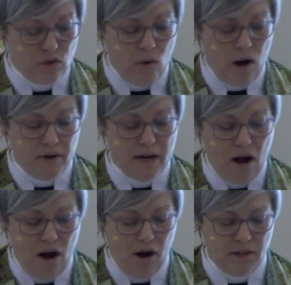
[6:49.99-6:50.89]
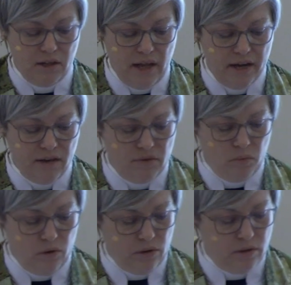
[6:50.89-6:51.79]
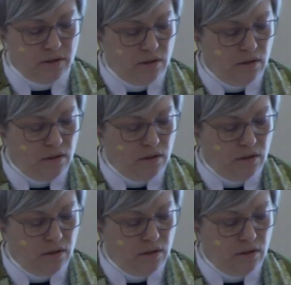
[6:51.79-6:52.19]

You already are the light of the world.